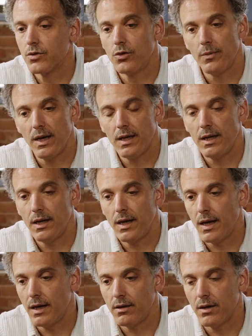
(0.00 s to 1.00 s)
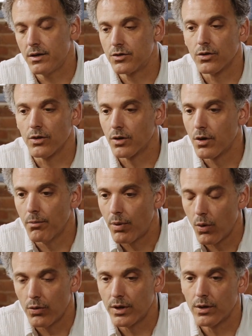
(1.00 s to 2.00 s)
So you may need a certain
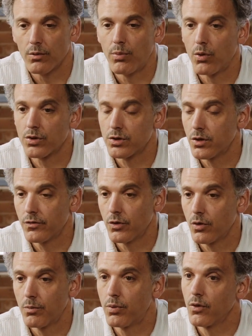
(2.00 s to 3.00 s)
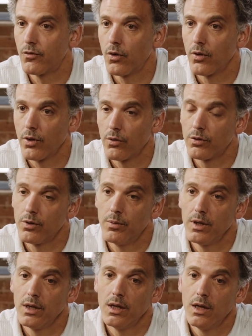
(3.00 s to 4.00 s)
component or portion of your portfolio to
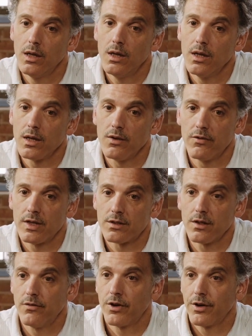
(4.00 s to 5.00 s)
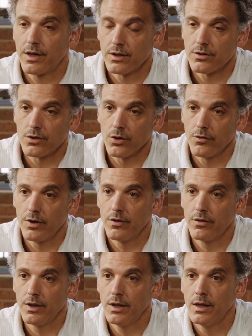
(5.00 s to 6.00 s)
be invested very
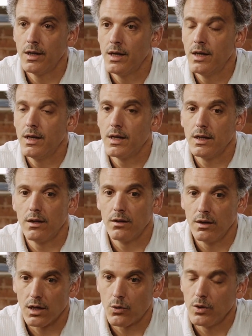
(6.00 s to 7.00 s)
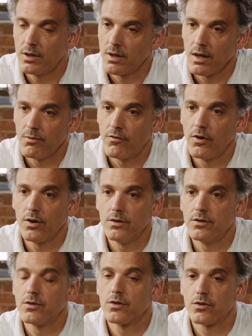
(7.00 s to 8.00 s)
conservatively in liquid type
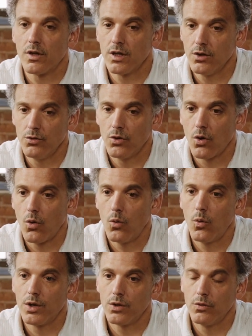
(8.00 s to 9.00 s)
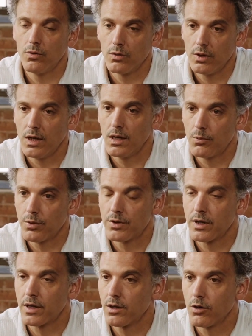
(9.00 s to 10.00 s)
funds so that you know when you need a
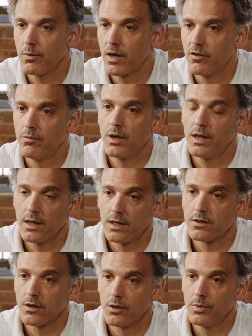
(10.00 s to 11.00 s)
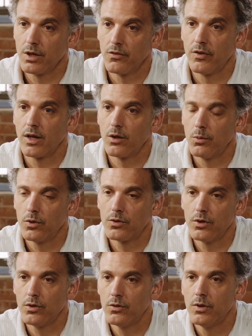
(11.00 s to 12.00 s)
particular amount of money that it's going to be available
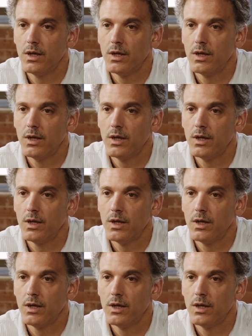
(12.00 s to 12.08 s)
to you.